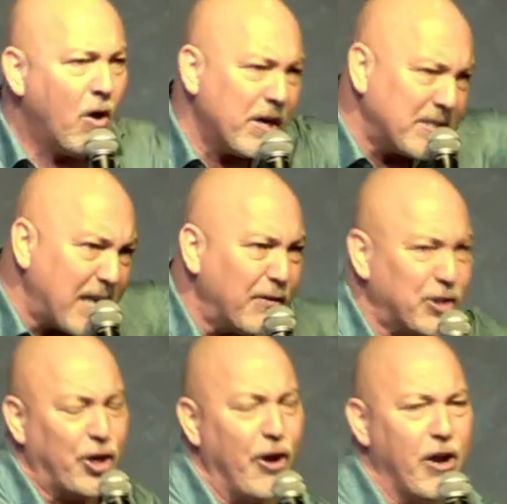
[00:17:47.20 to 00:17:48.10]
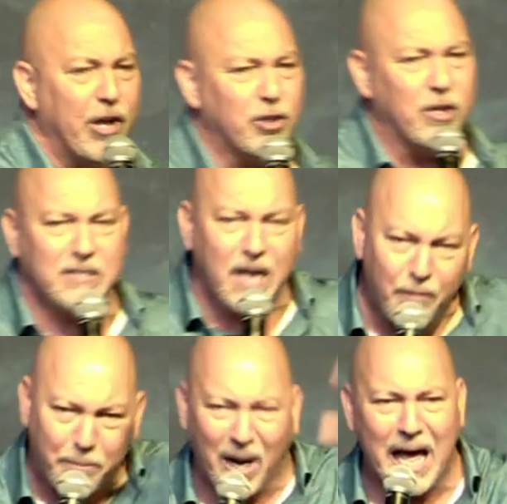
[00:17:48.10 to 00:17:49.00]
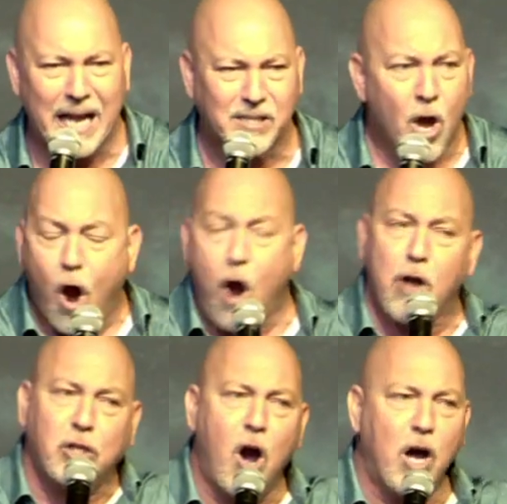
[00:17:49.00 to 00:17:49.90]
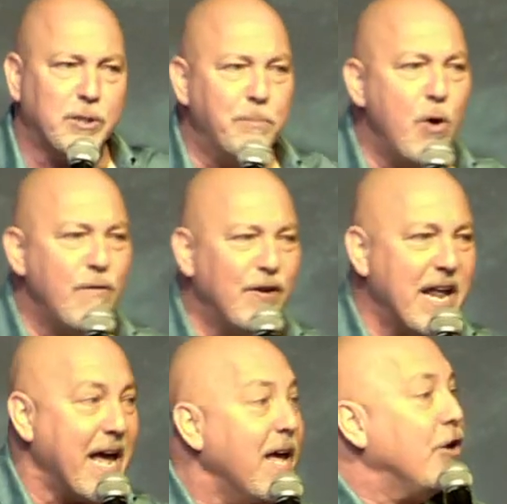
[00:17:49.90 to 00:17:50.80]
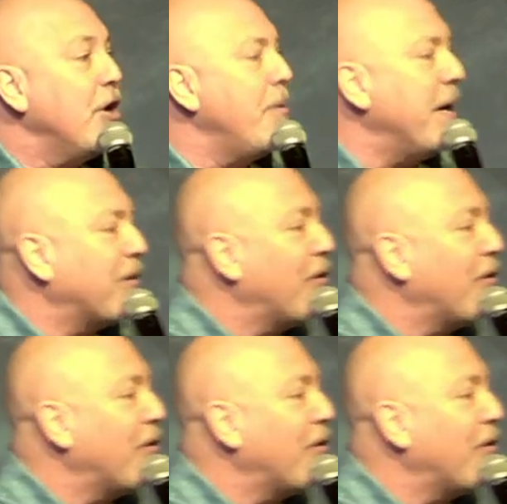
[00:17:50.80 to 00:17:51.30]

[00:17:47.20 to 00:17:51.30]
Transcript: or this other church or this other place. Oh, God's moving there. You know where the